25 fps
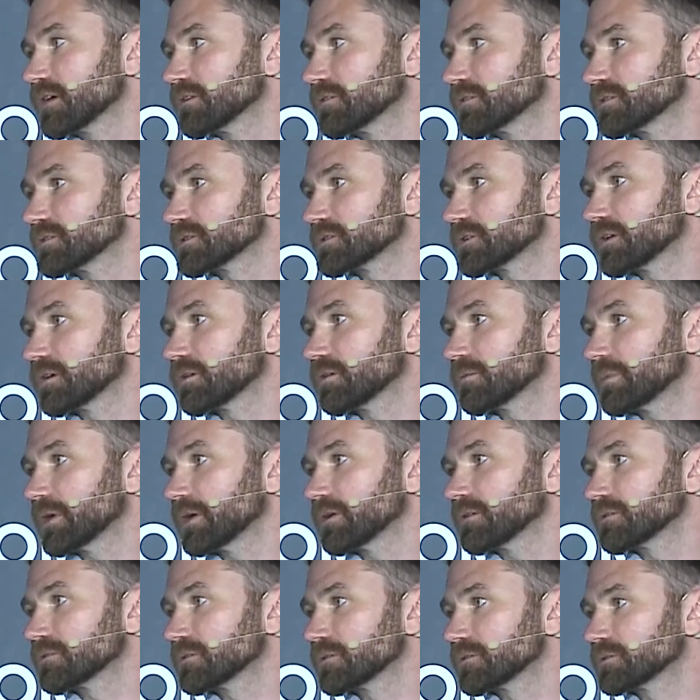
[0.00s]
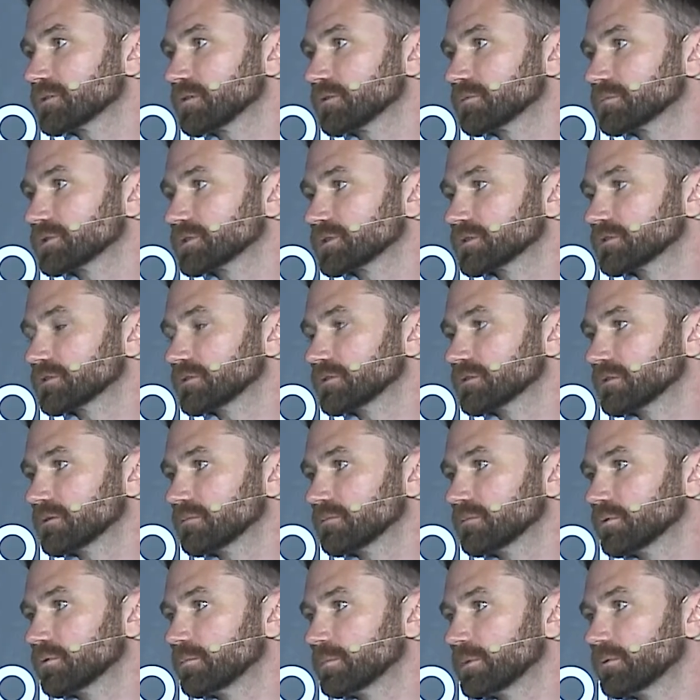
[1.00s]
and it's now about adoption,
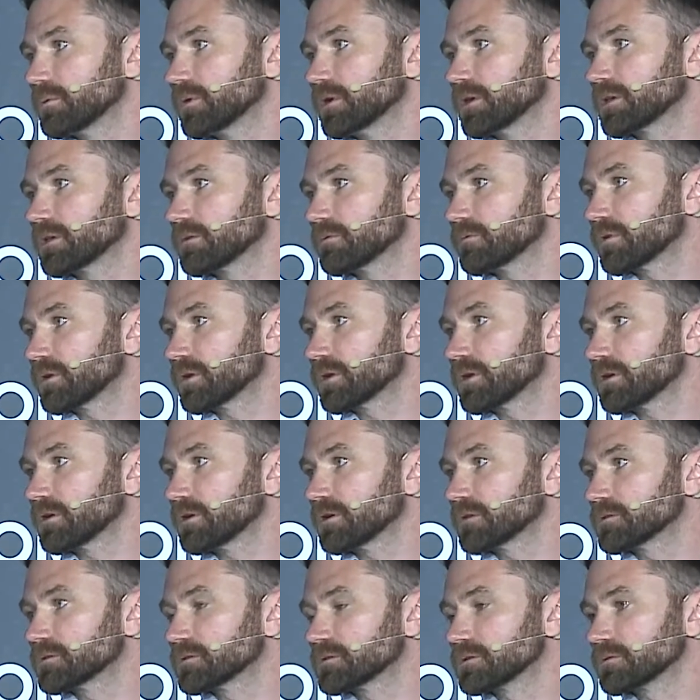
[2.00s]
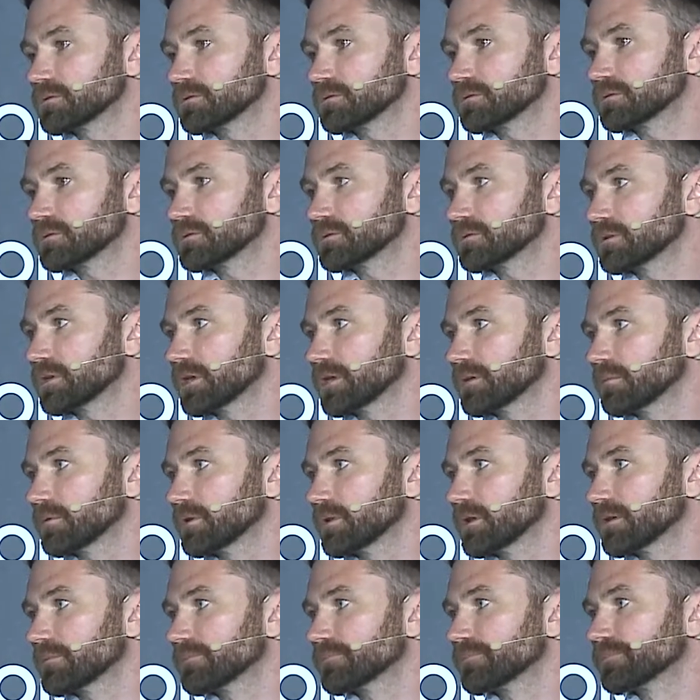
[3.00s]
and we'll be working very hard to enable that.